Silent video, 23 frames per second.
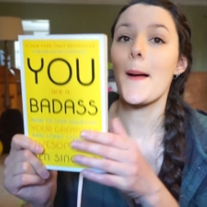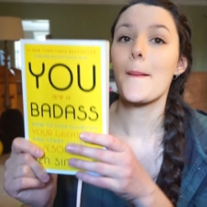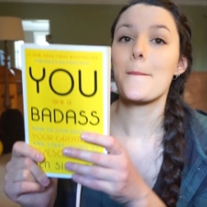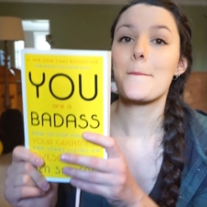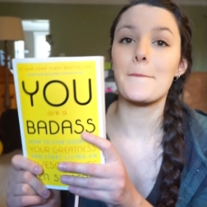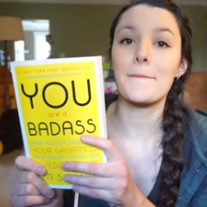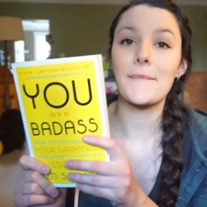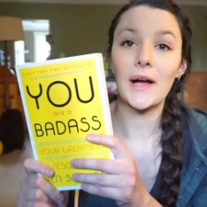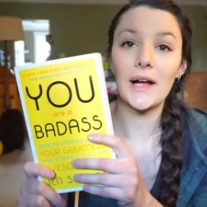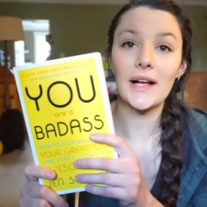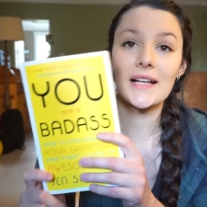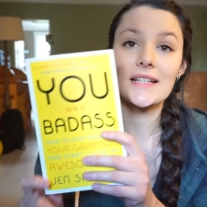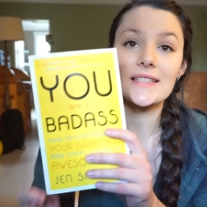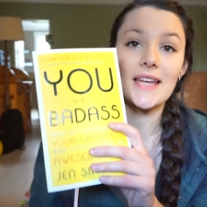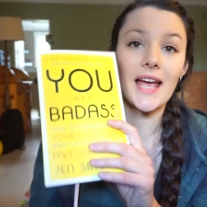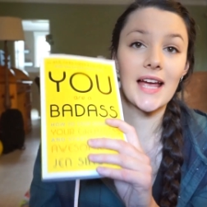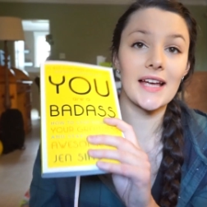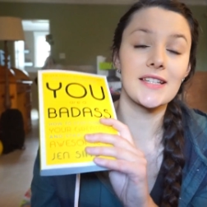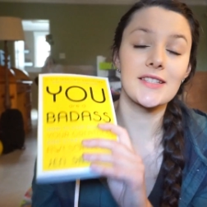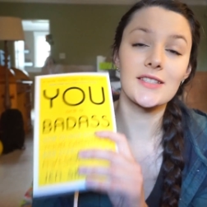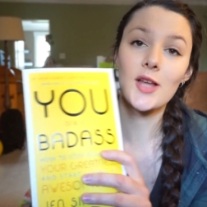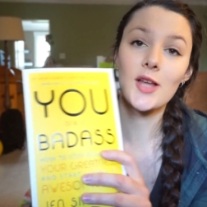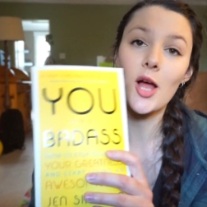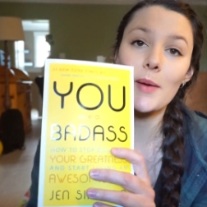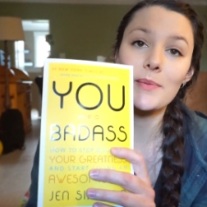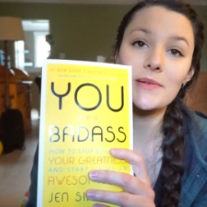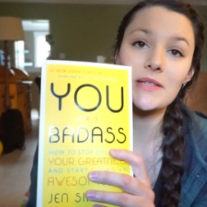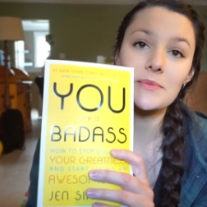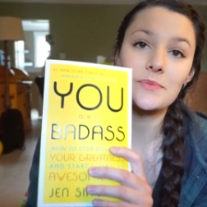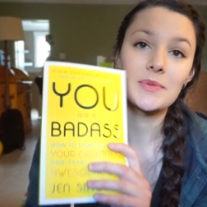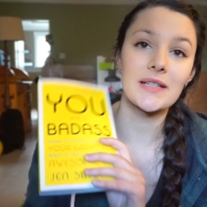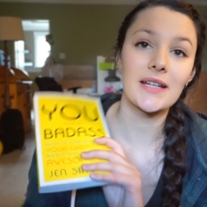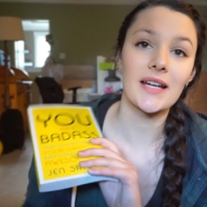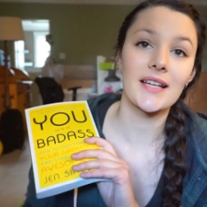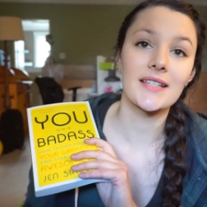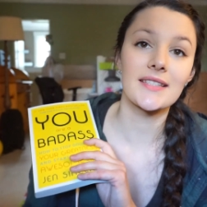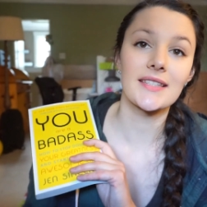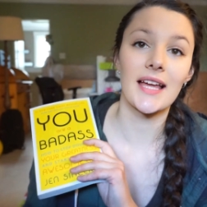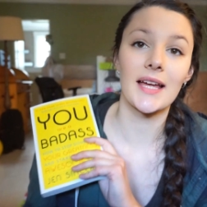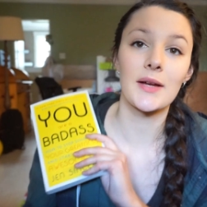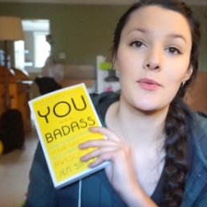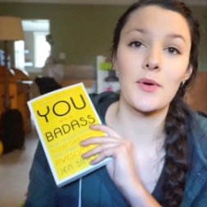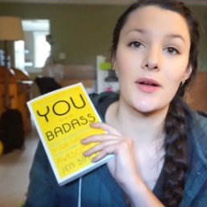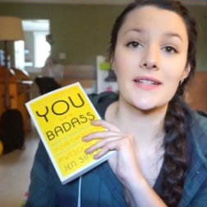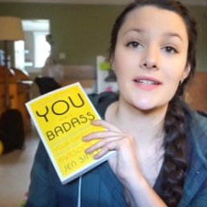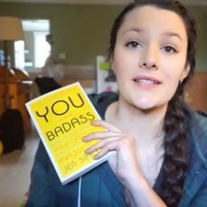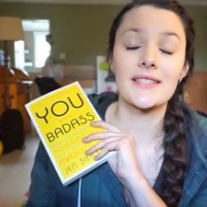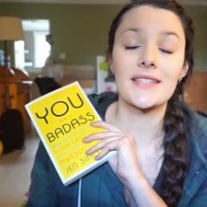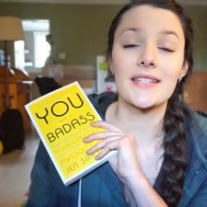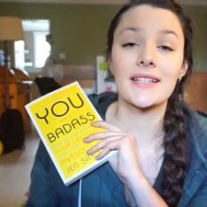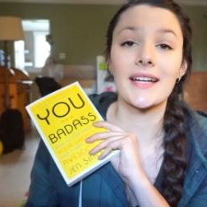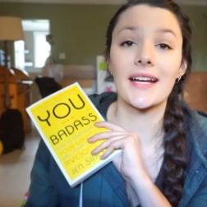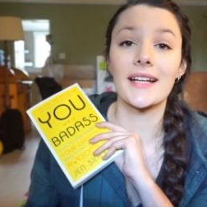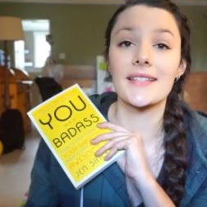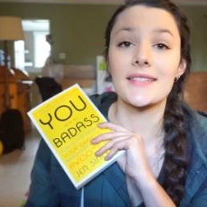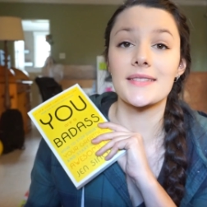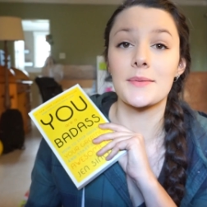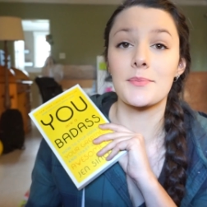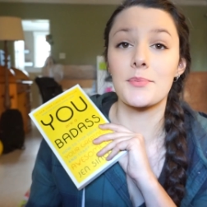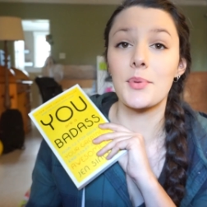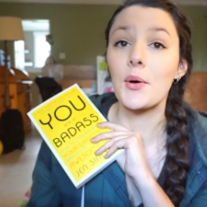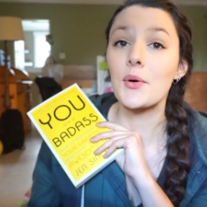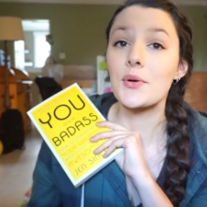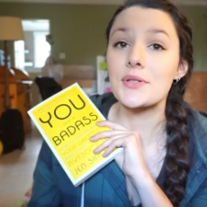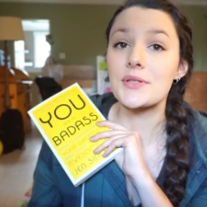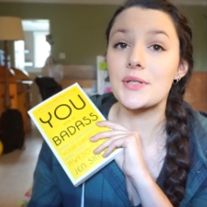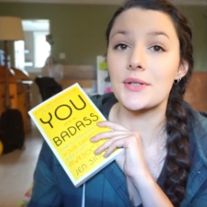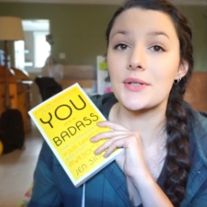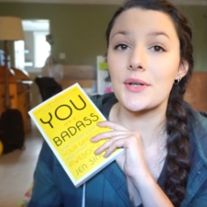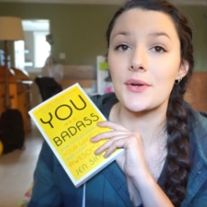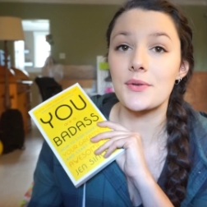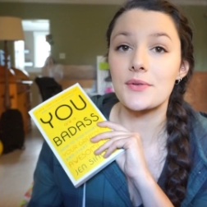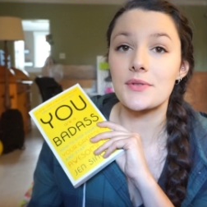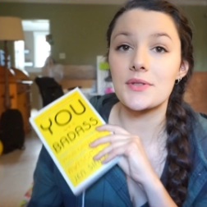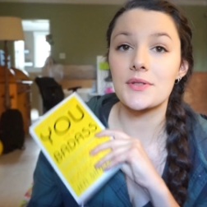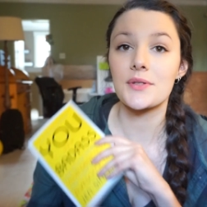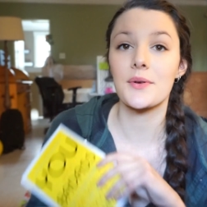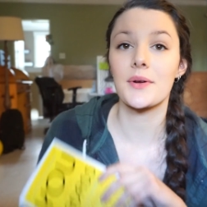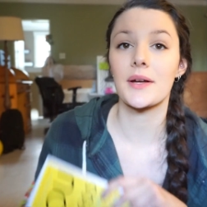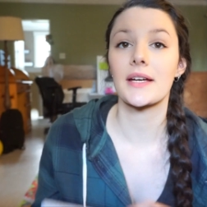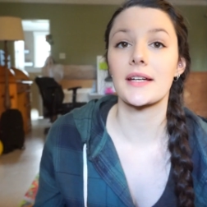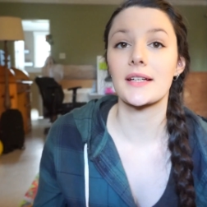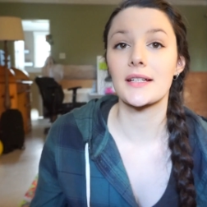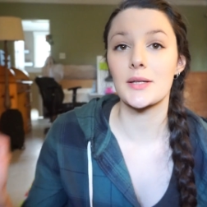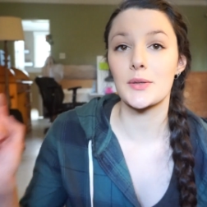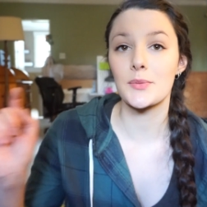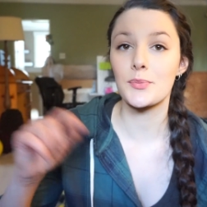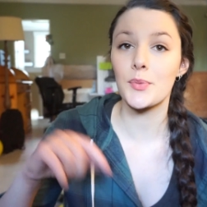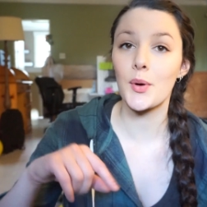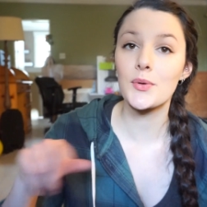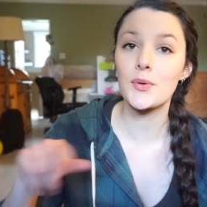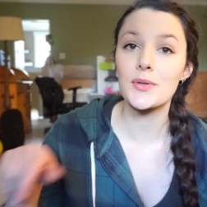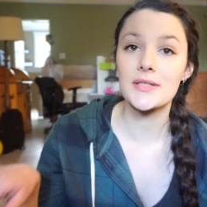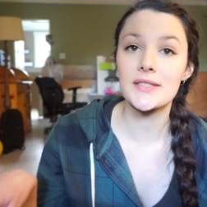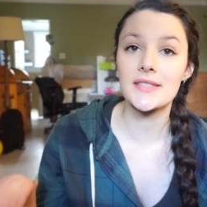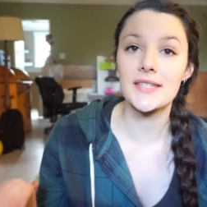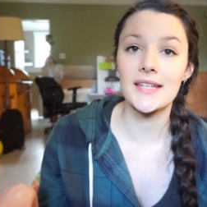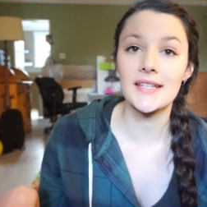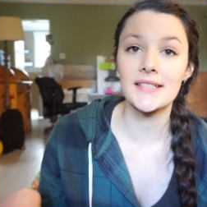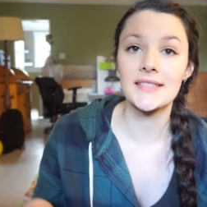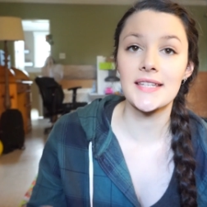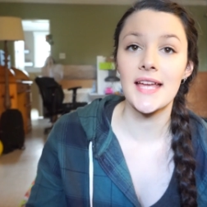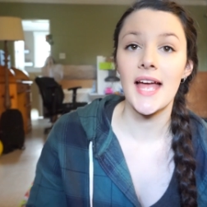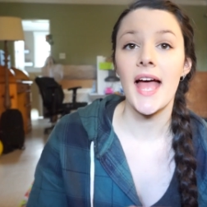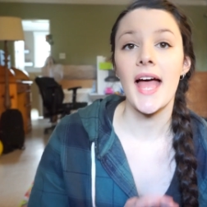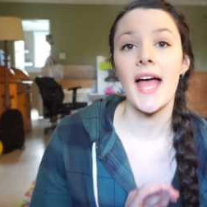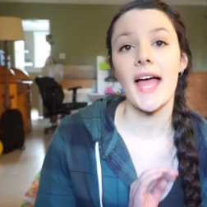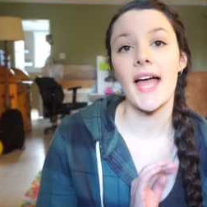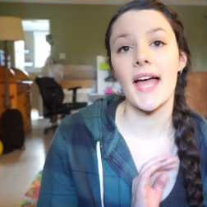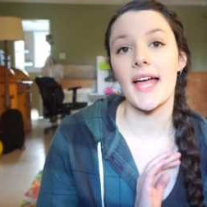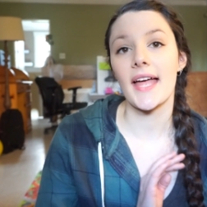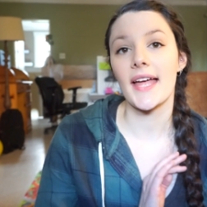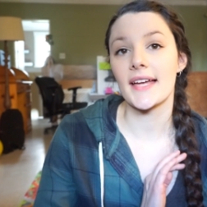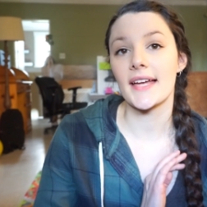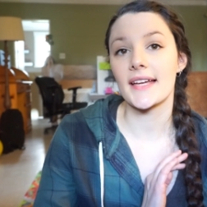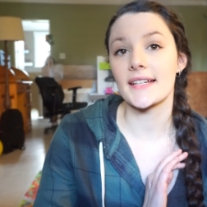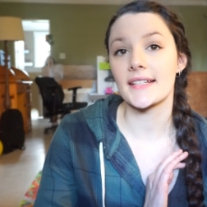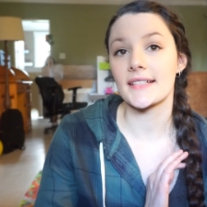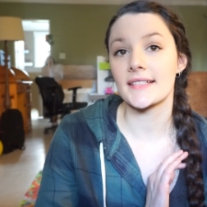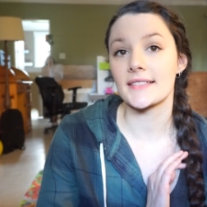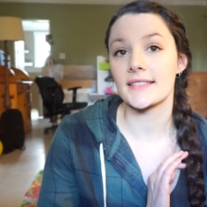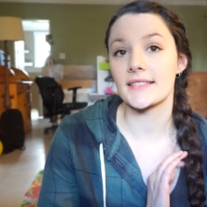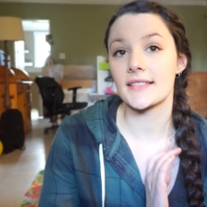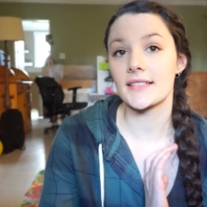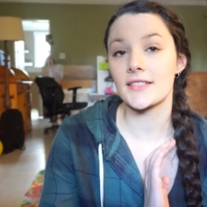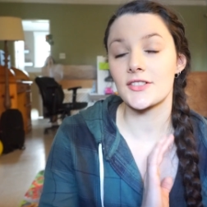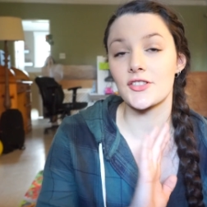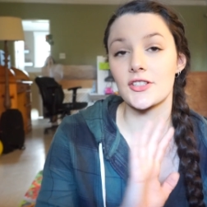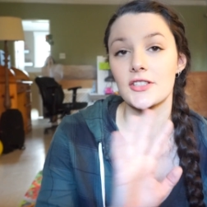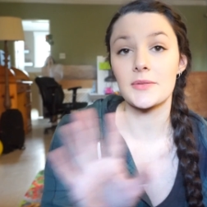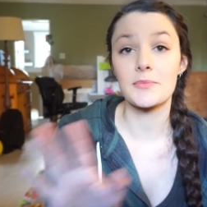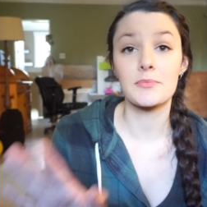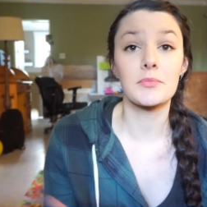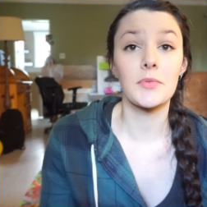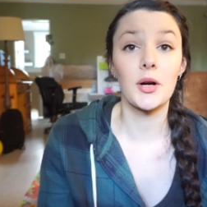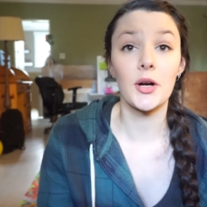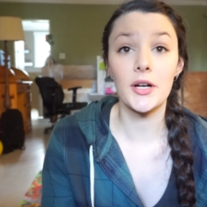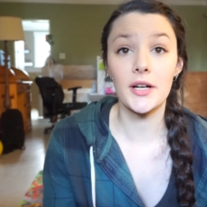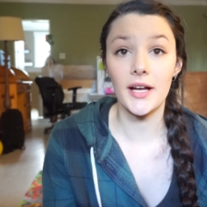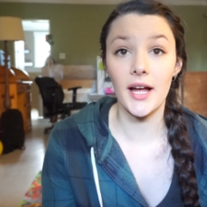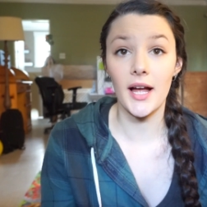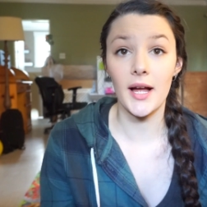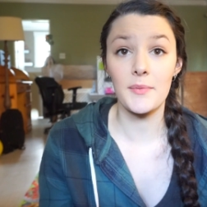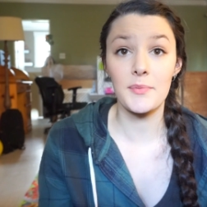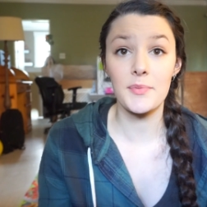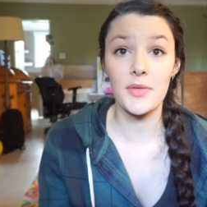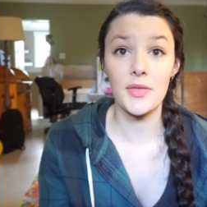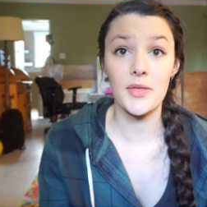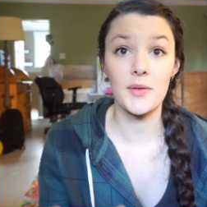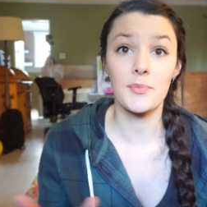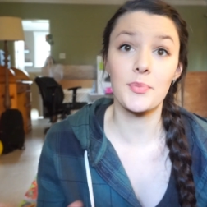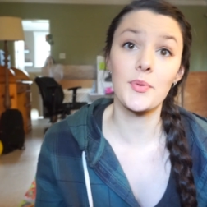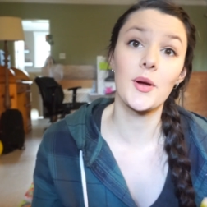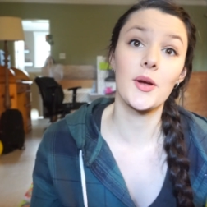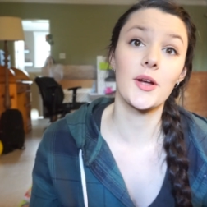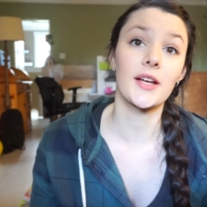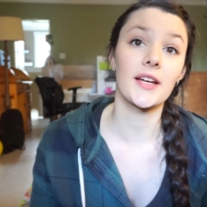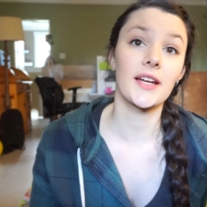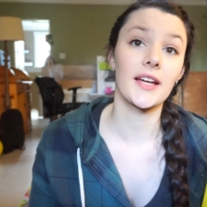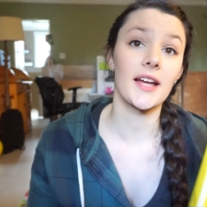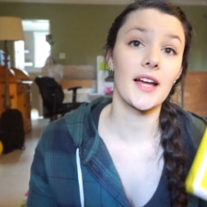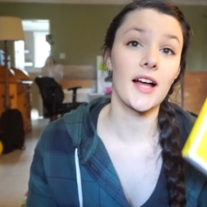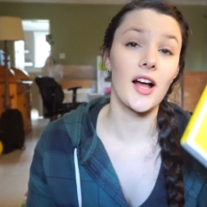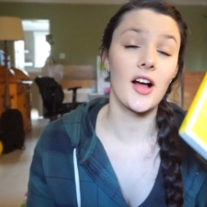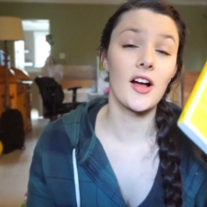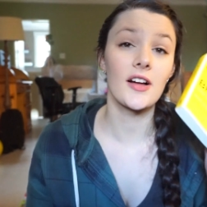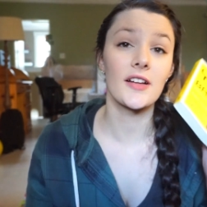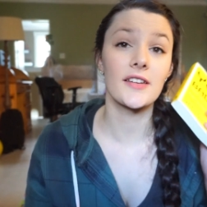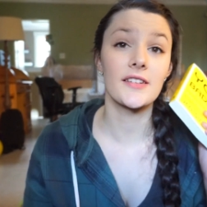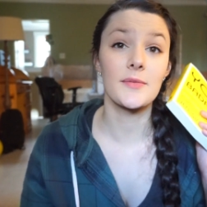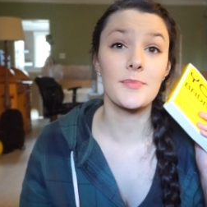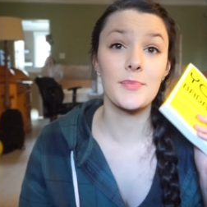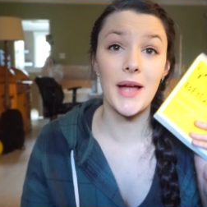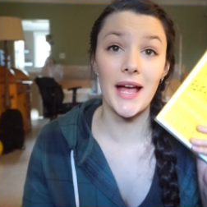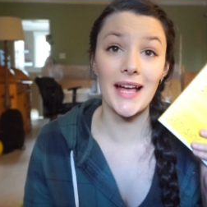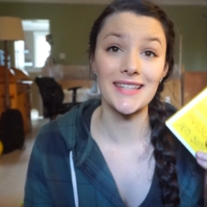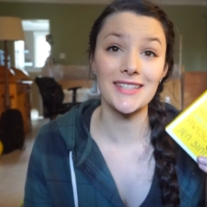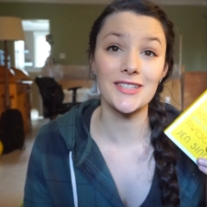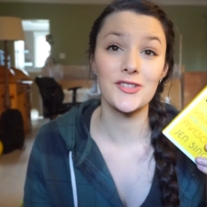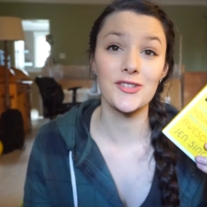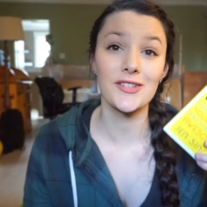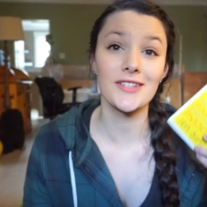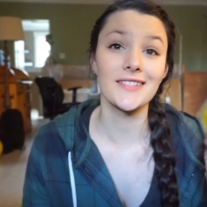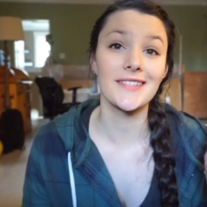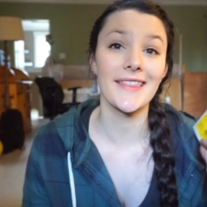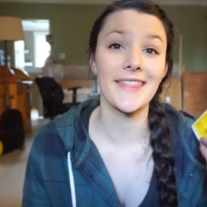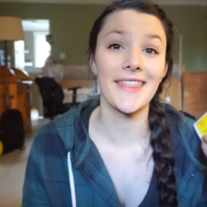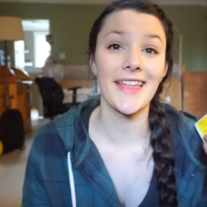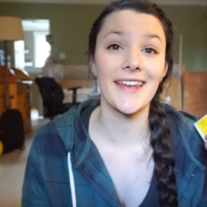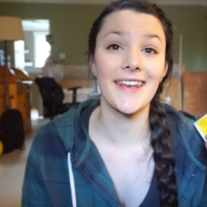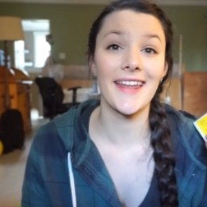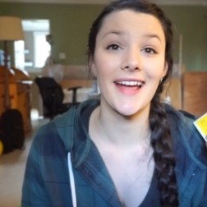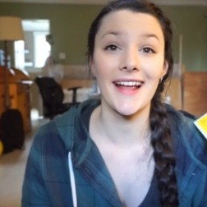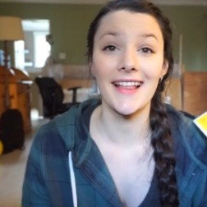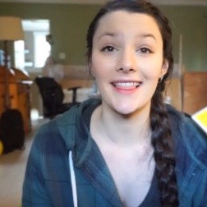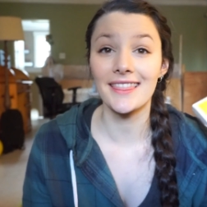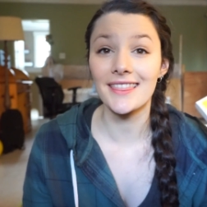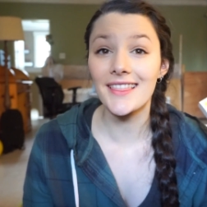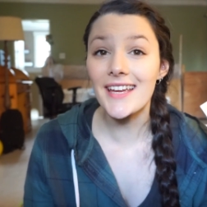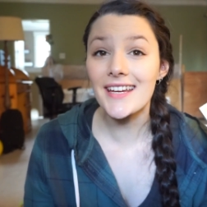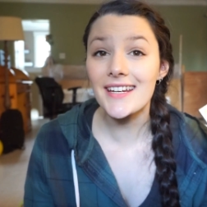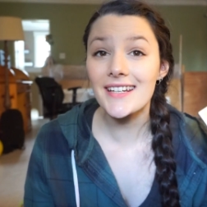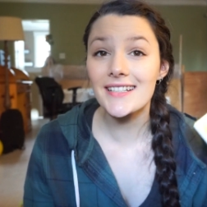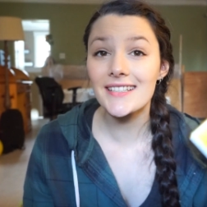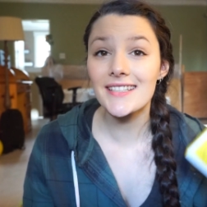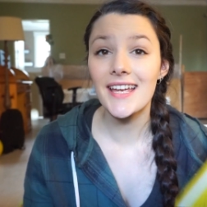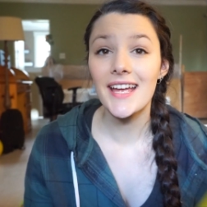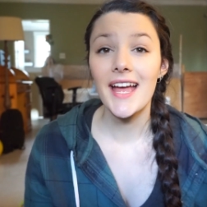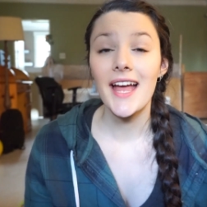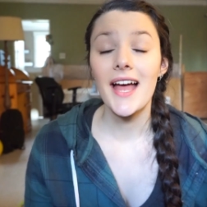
but I stopped because I wanted to get some post-it notes so I could post it and just mark up the book on passages that I liked